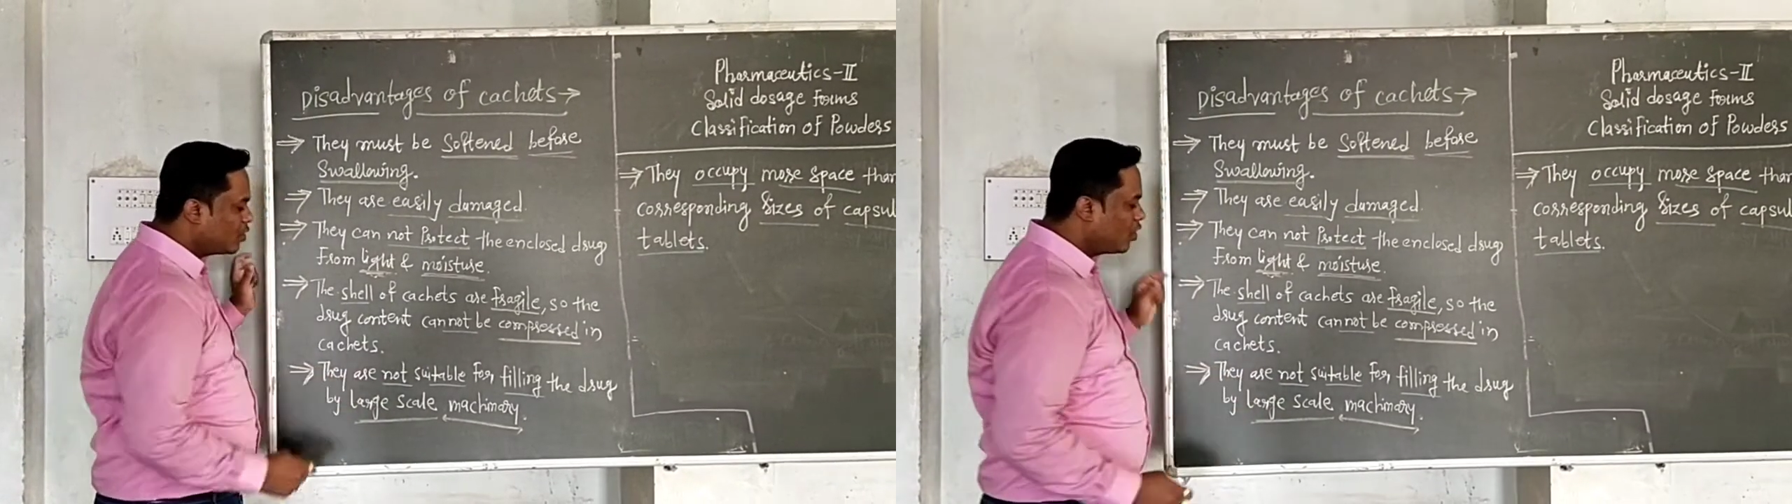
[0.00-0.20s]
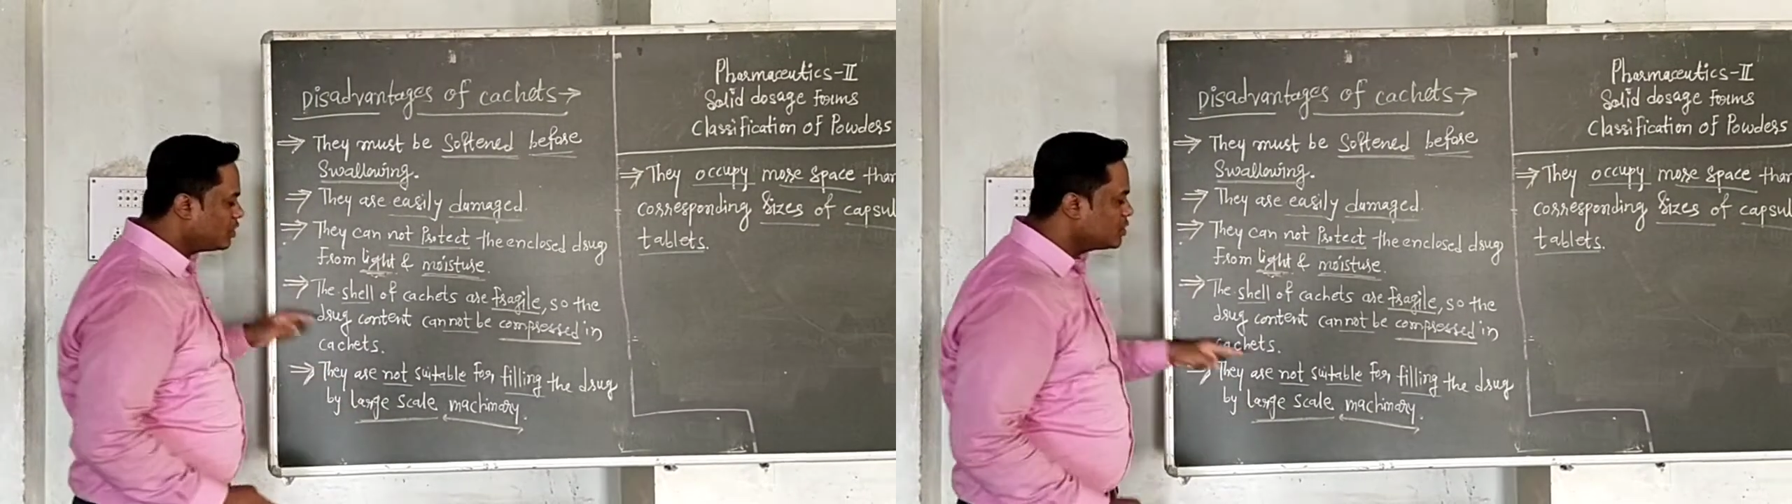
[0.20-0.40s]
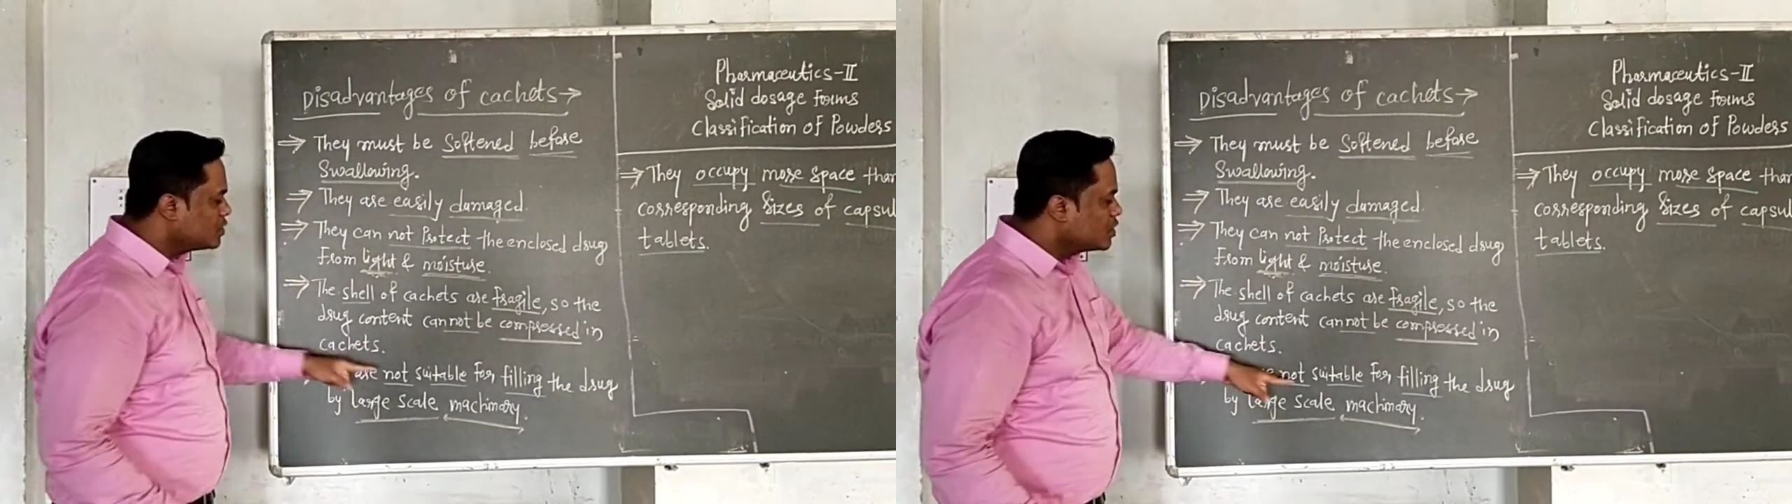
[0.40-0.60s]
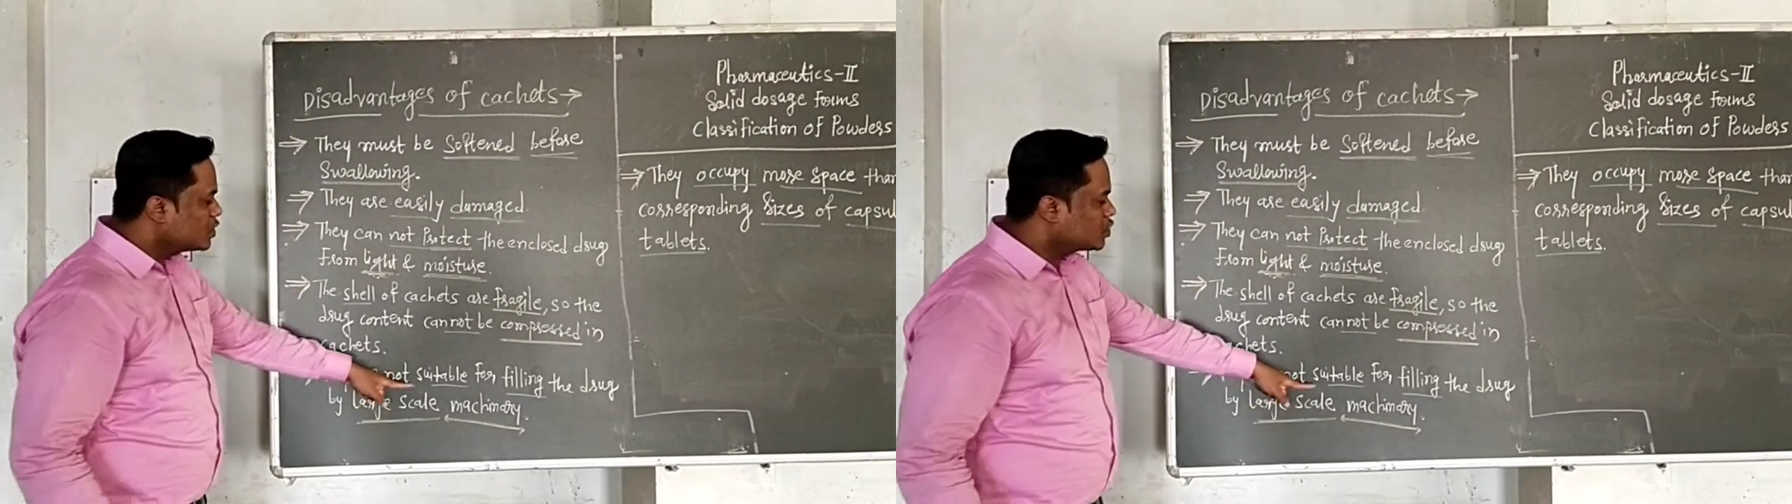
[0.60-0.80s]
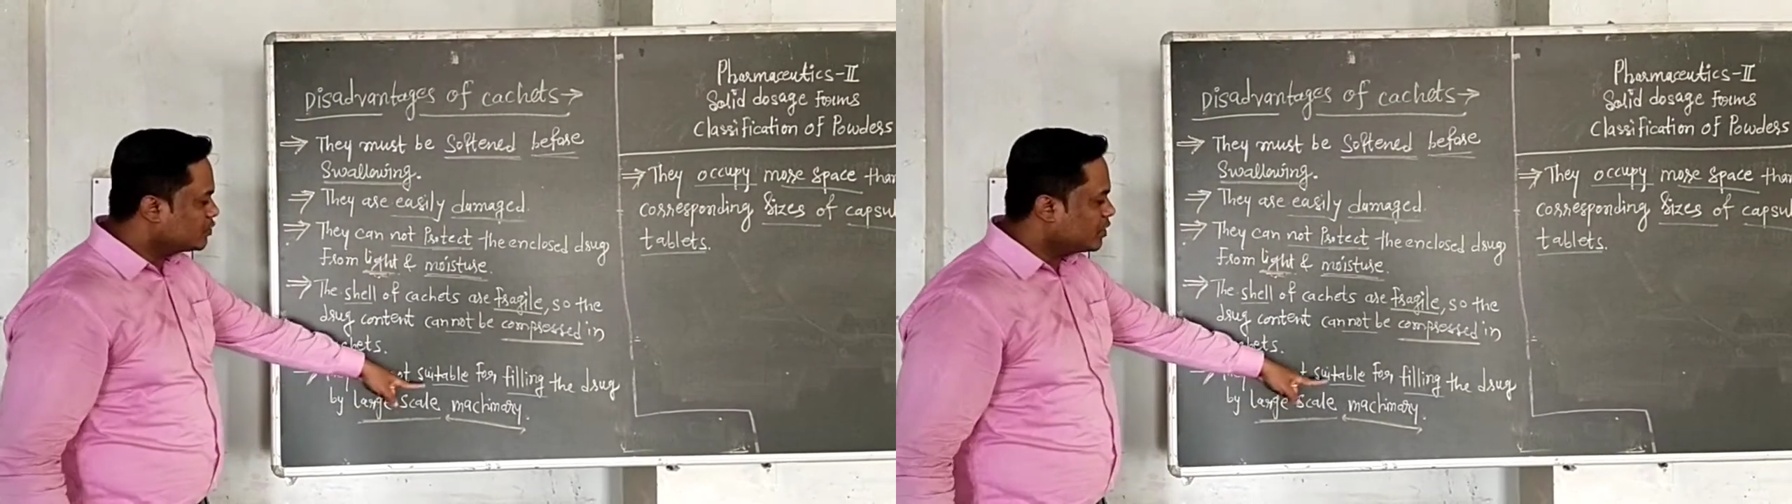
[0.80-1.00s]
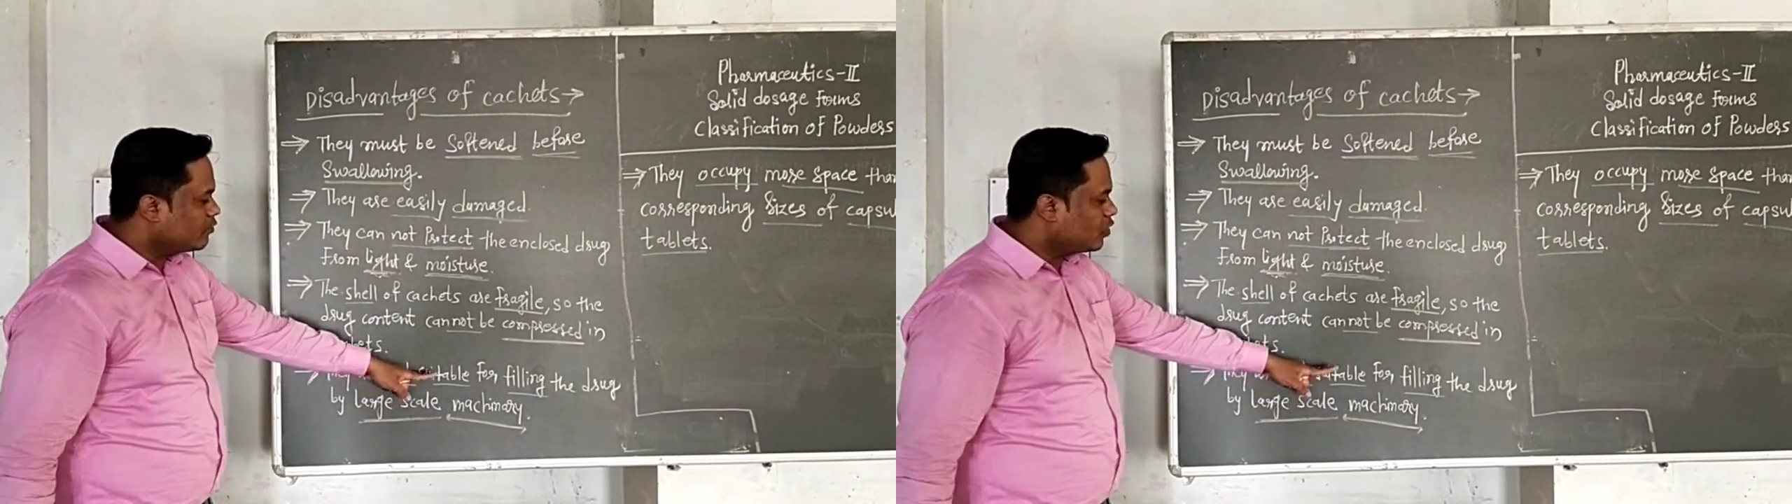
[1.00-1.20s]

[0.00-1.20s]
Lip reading: not suitable